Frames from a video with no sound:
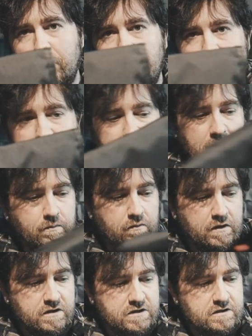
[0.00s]
Wiredopp,
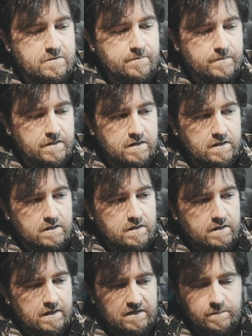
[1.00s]
which
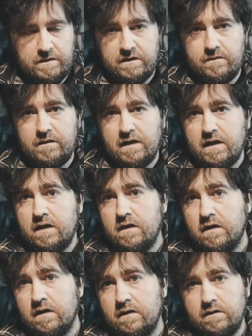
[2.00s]
has been living
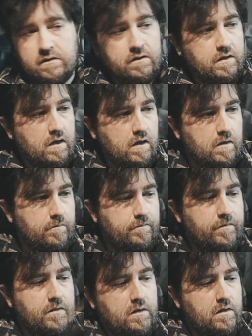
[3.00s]
here.
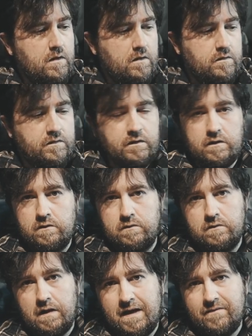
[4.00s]

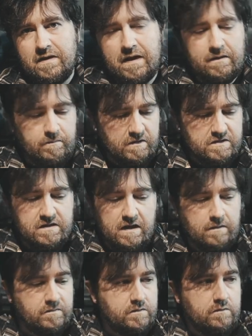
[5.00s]
So I haven't had much
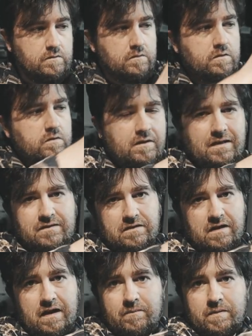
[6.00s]
time to, that's a
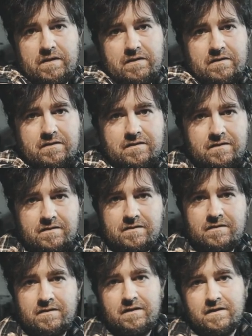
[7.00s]
lie, I've been
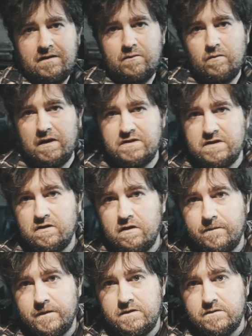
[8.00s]
watching
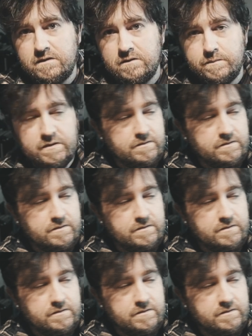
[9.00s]
golf on YouTube.